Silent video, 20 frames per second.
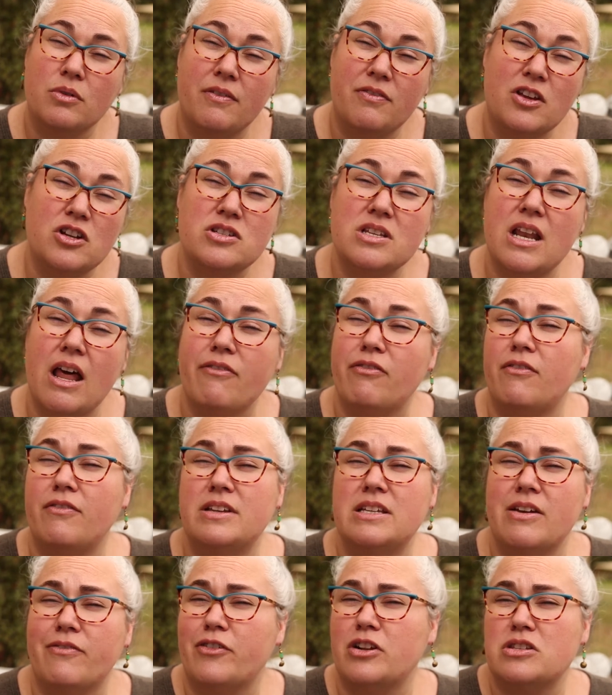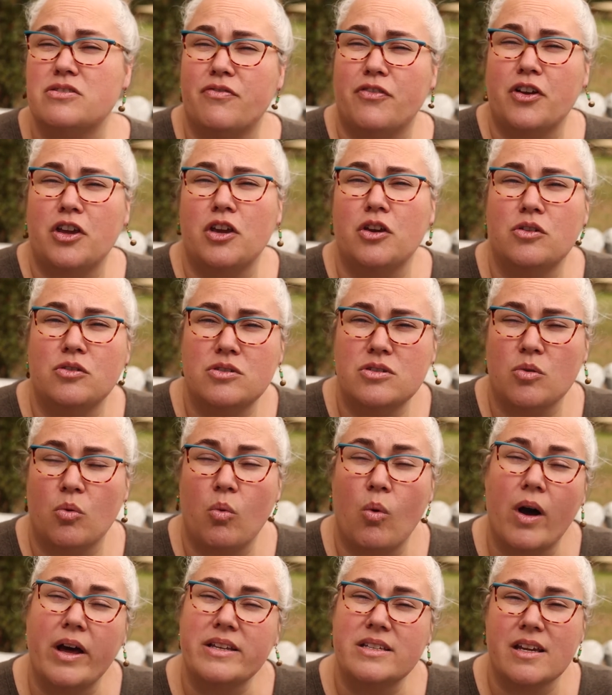there's enough of a difference for you to
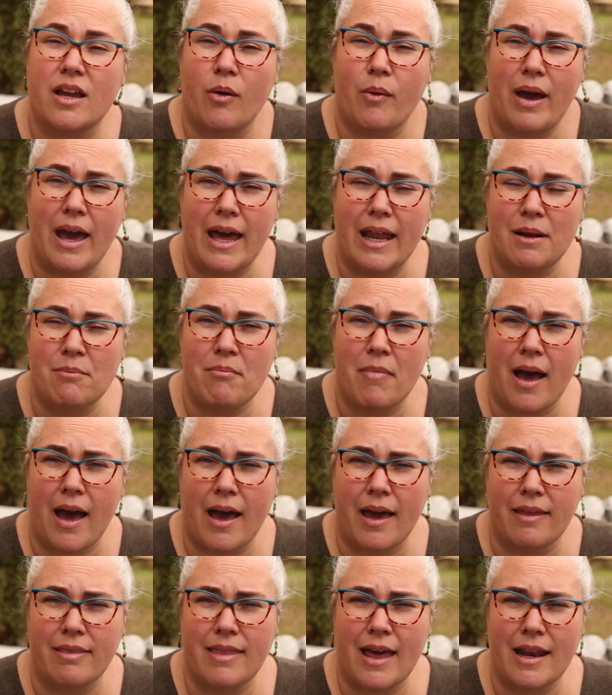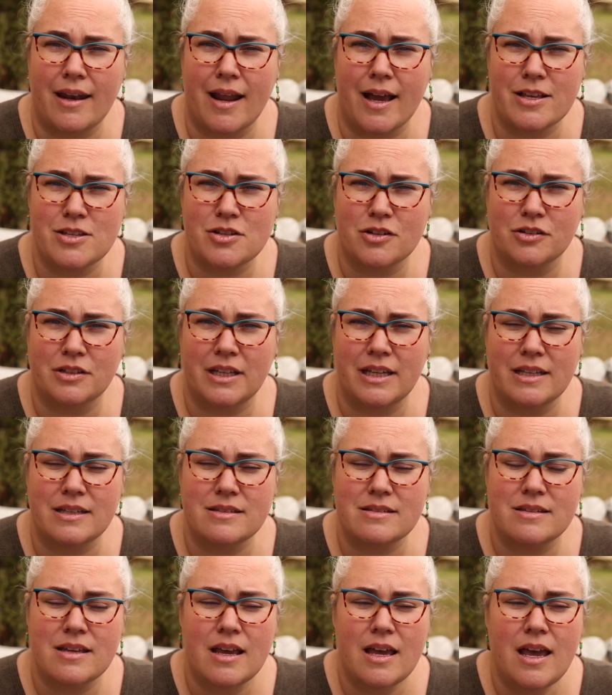want to go ahead and buy that nicer
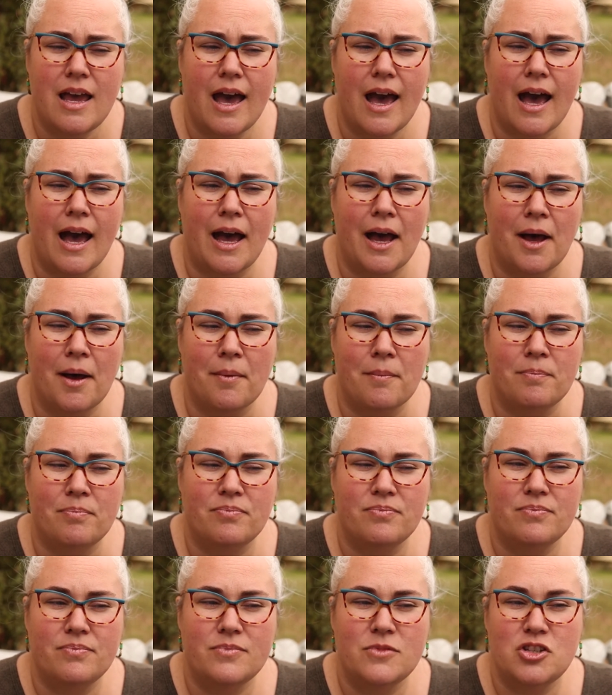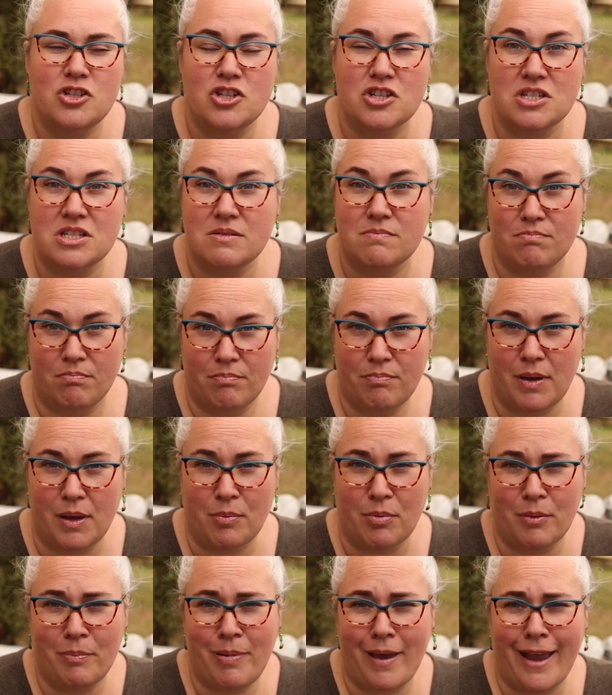lens. Just be
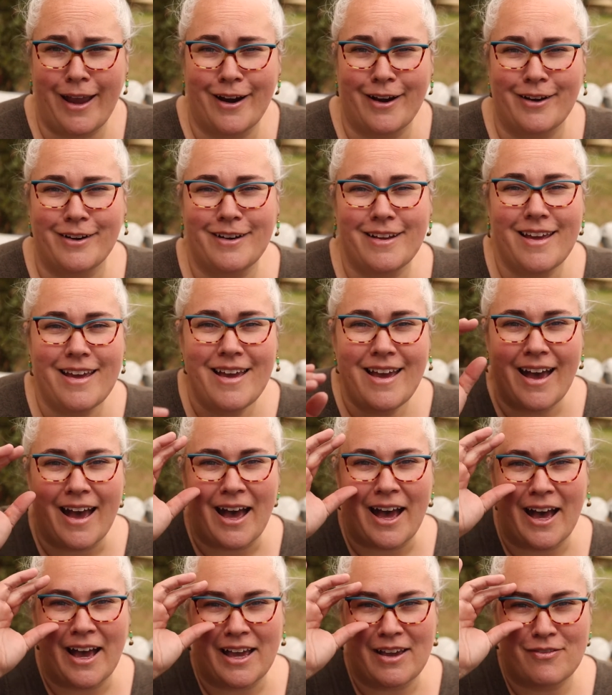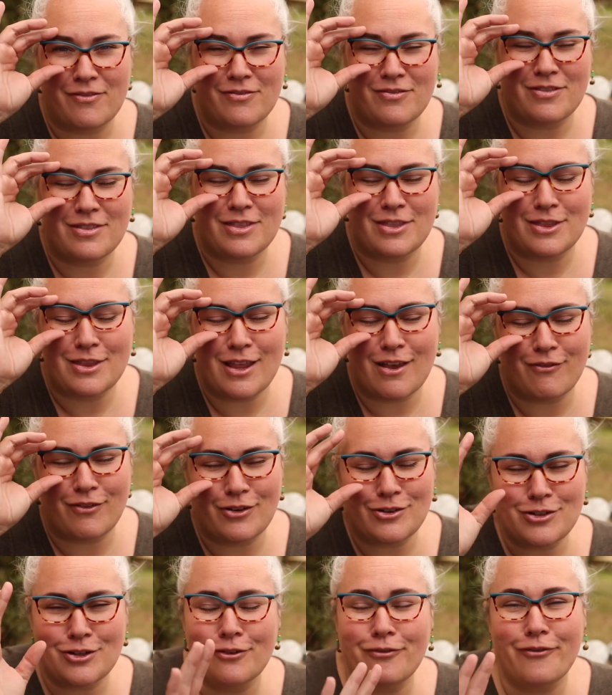prepared. If
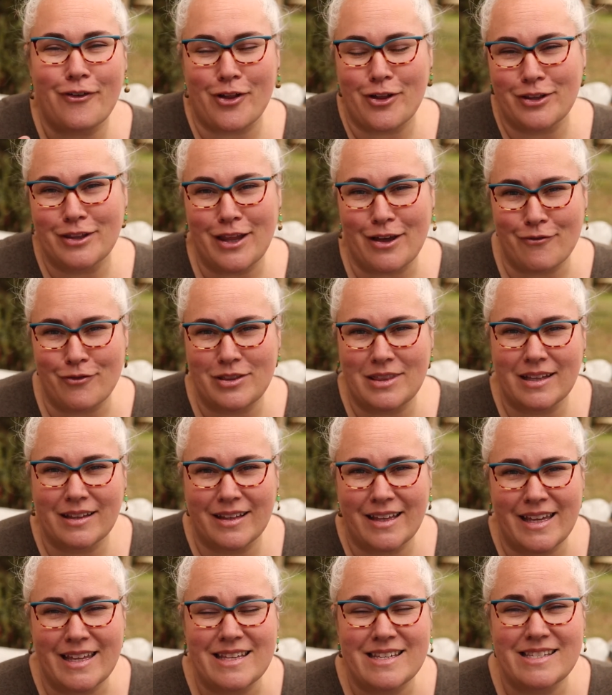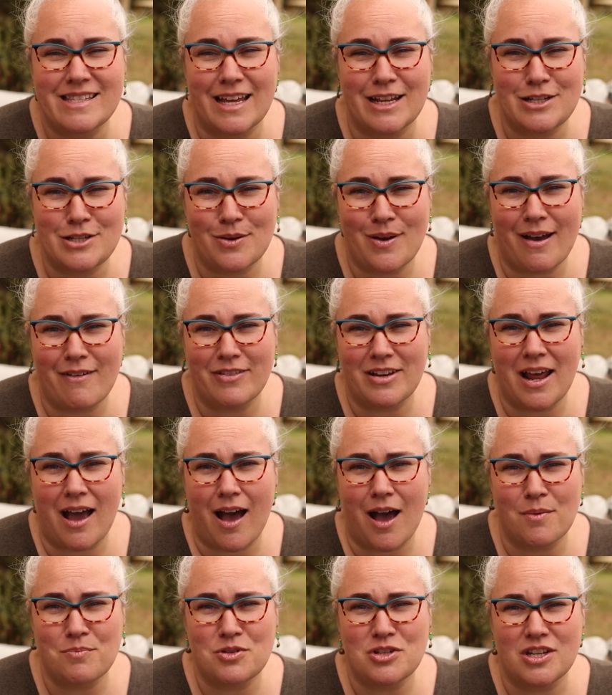you do fall in love with the lens, they do have an
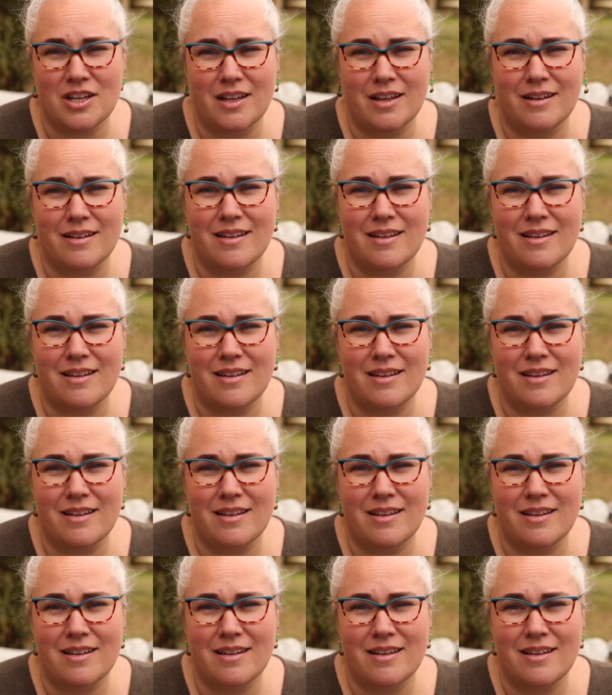option